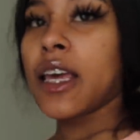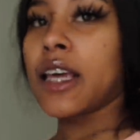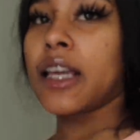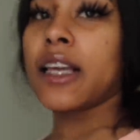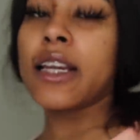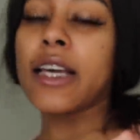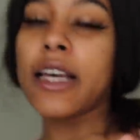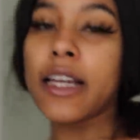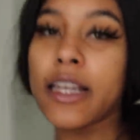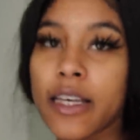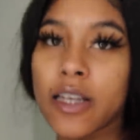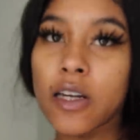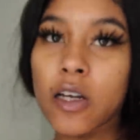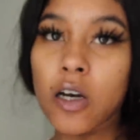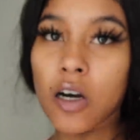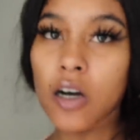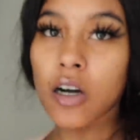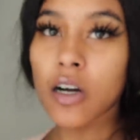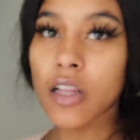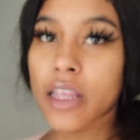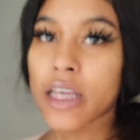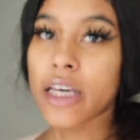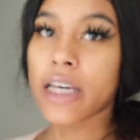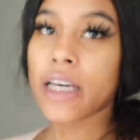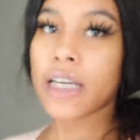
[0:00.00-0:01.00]
and I did
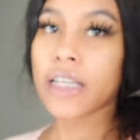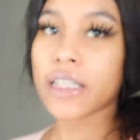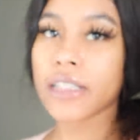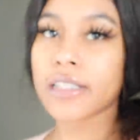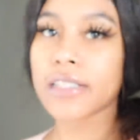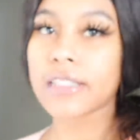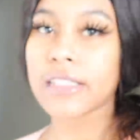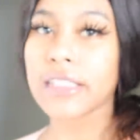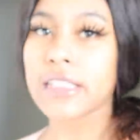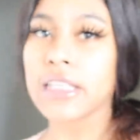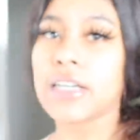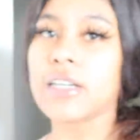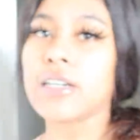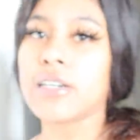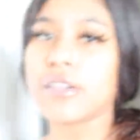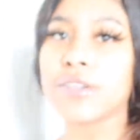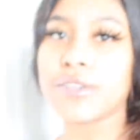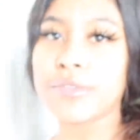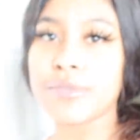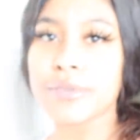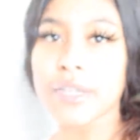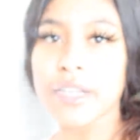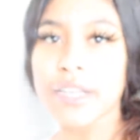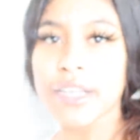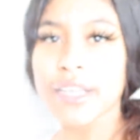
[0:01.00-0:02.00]
all that.
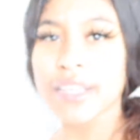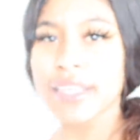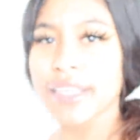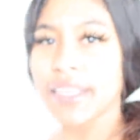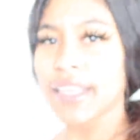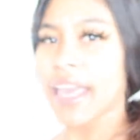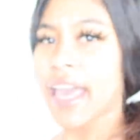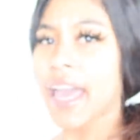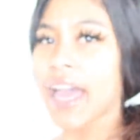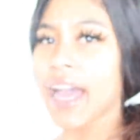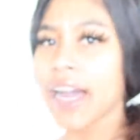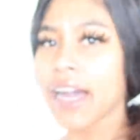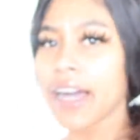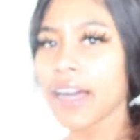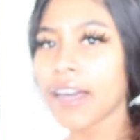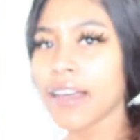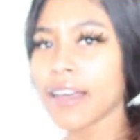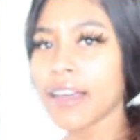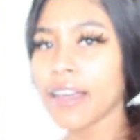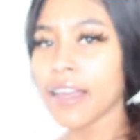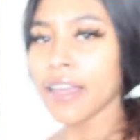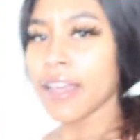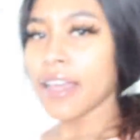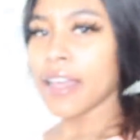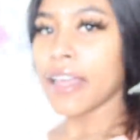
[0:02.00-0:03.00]
So yeah,
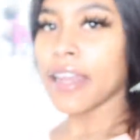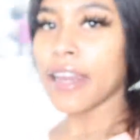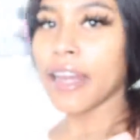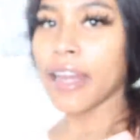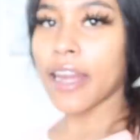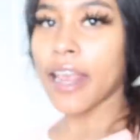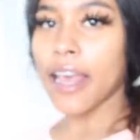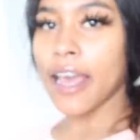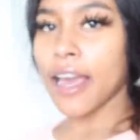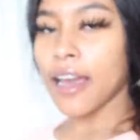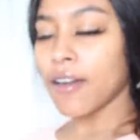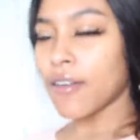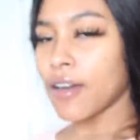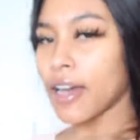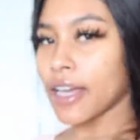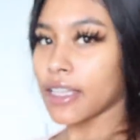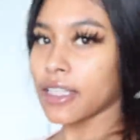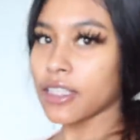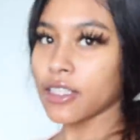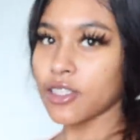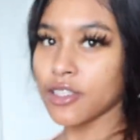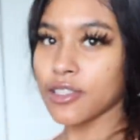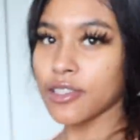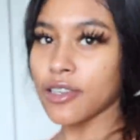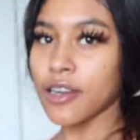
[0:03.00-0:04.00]
now I
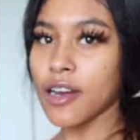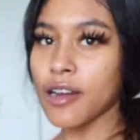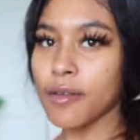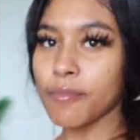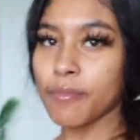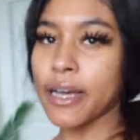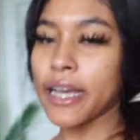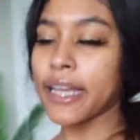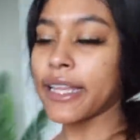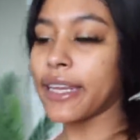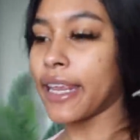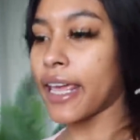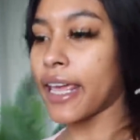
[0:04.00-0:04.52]
can start my